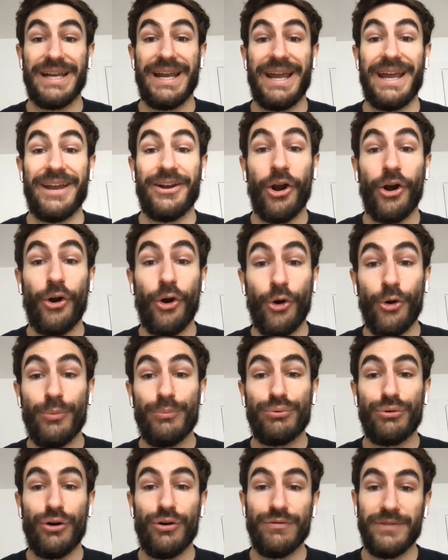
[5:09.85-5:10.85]
and our own
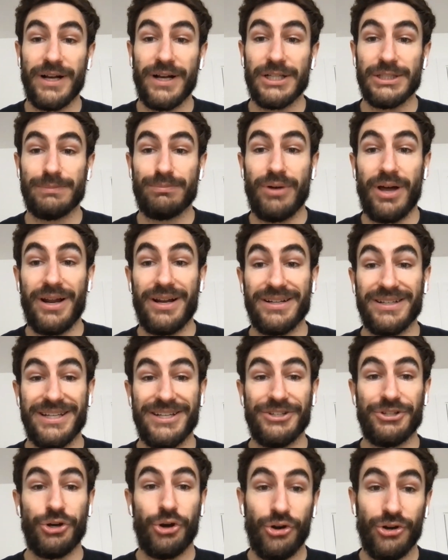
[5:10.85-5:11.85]
profiles product
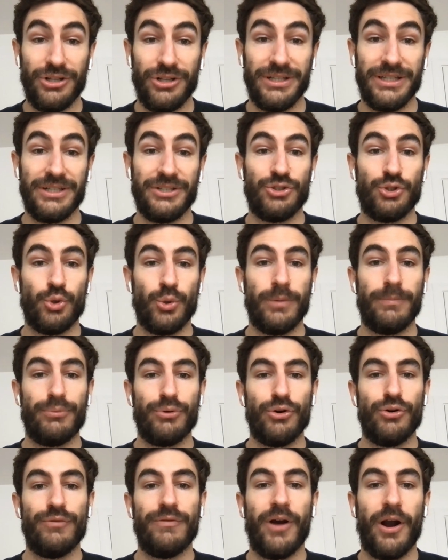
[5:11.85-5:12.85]
internally to
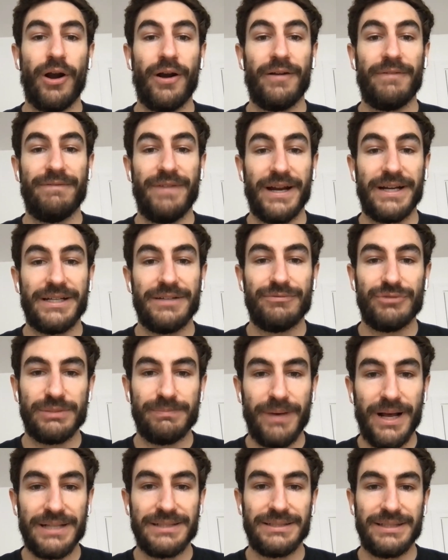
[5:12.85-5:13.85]
improve our effective
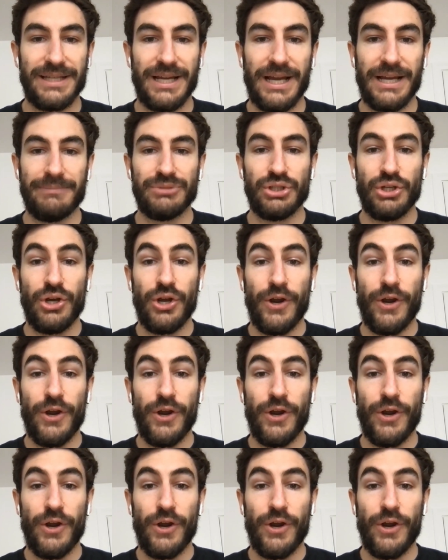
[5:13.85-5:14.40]
response times